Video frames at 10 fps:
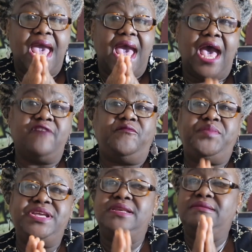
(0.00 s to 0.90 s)

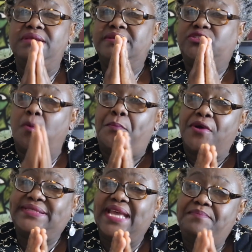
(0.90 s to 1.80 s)
have been
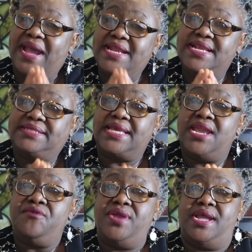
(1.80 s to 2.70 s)
supported by these
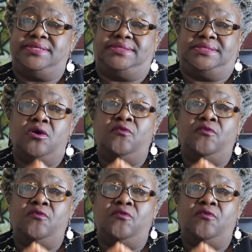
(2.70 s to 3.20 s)
areas